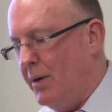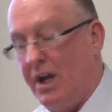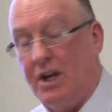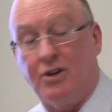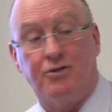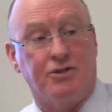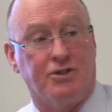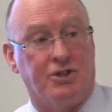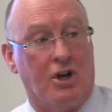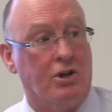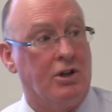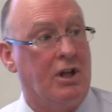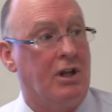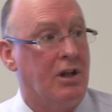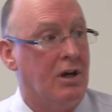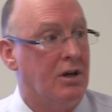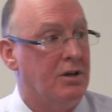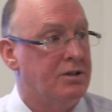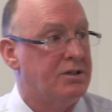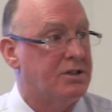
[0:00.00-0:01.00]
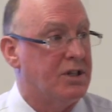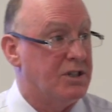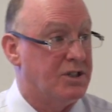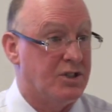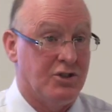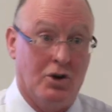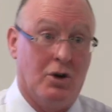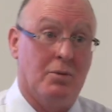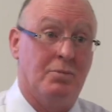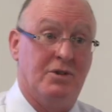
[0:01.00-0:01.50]
interest-only loans. They
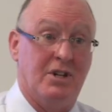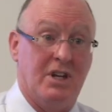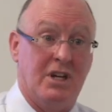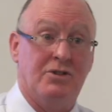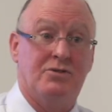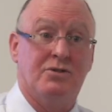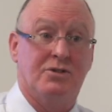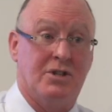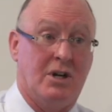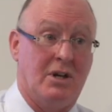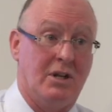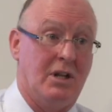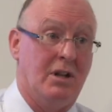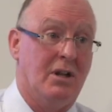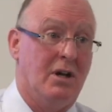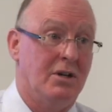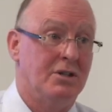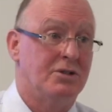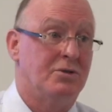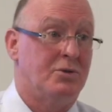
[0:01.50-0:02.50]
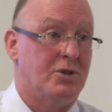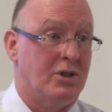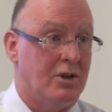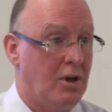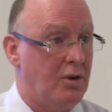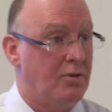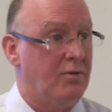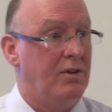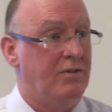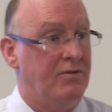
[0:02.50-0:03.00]
stopped interest-only loans, which a
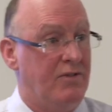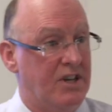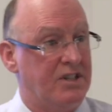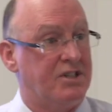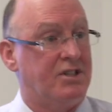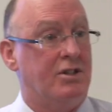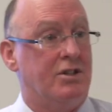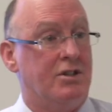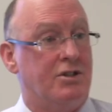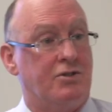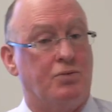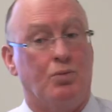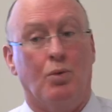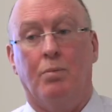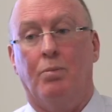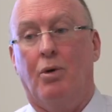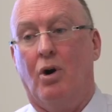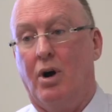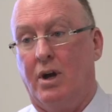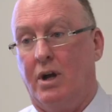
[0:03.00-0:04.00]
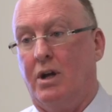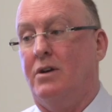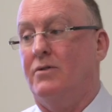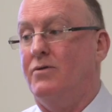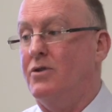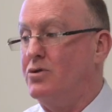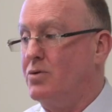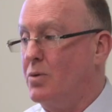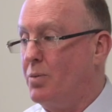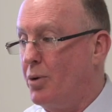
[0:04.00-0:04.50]
lot of investors were buying
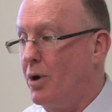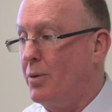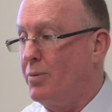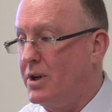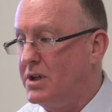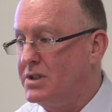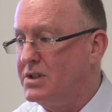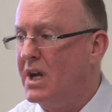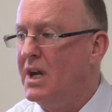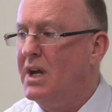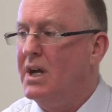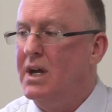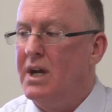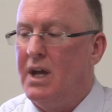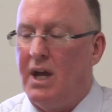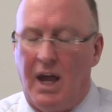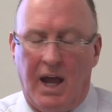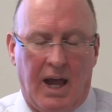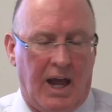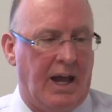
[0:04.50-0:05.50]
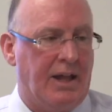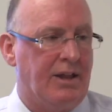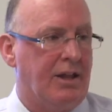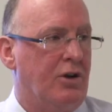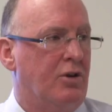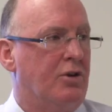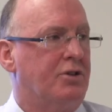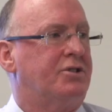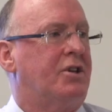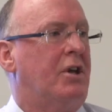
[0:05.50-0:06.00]
individual properties. And
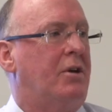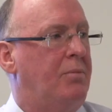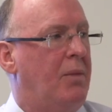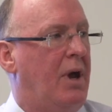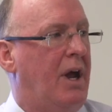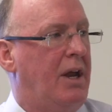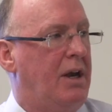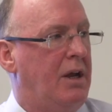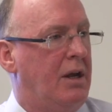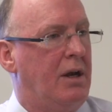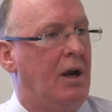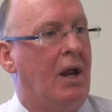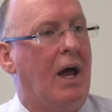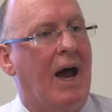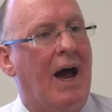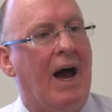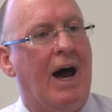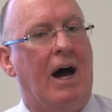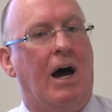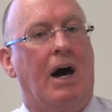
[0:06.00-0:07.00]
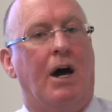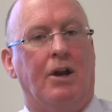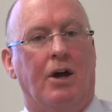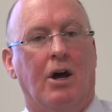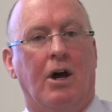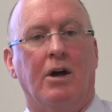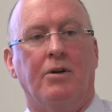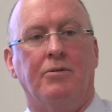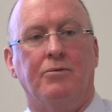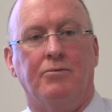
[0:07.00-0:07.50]
they also made it
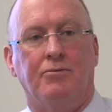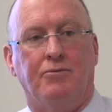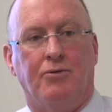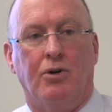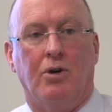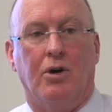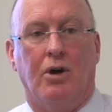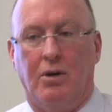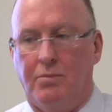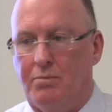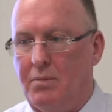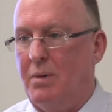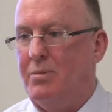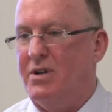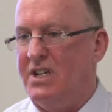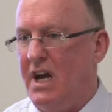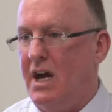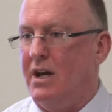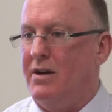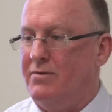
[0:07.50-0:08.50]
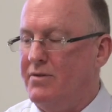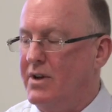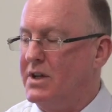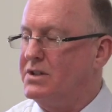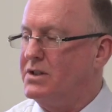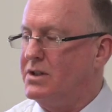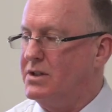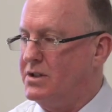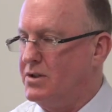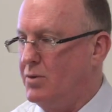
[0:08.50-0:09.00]
harder for mum and dad
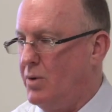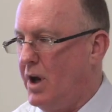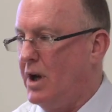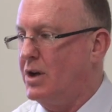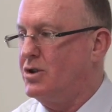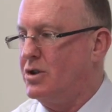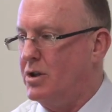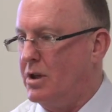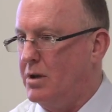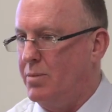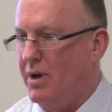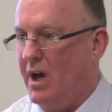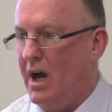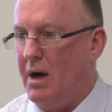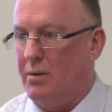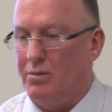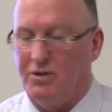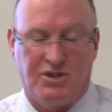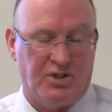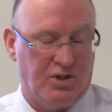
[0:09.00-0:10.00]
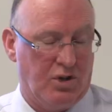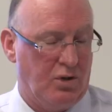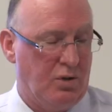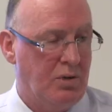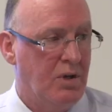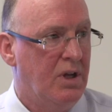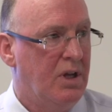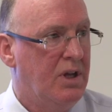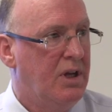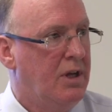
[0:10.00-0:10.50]
investors to actually be able to